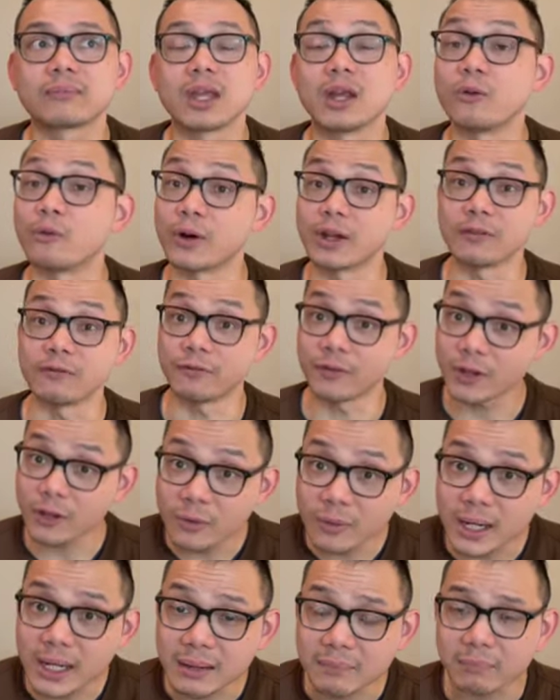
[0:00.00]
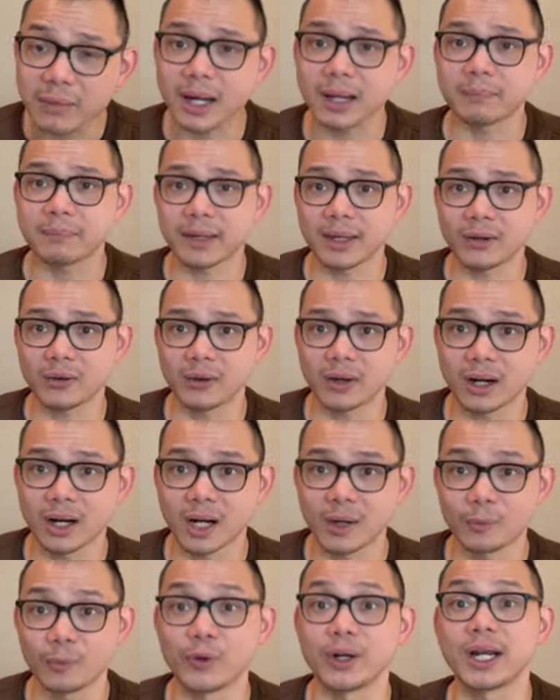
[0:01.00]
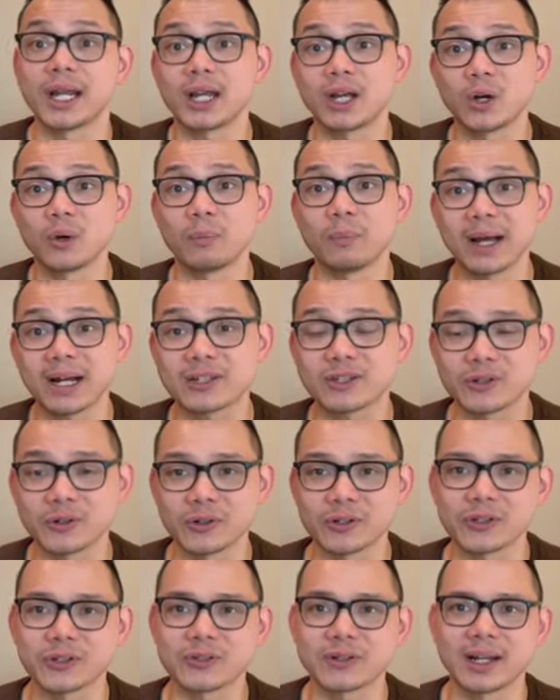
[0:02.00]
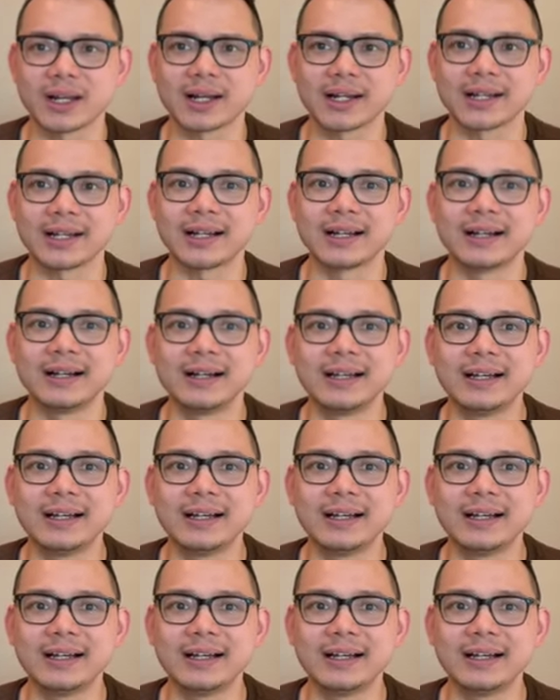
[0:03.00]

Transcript: reviewing my pedal harp when I go back to Australia.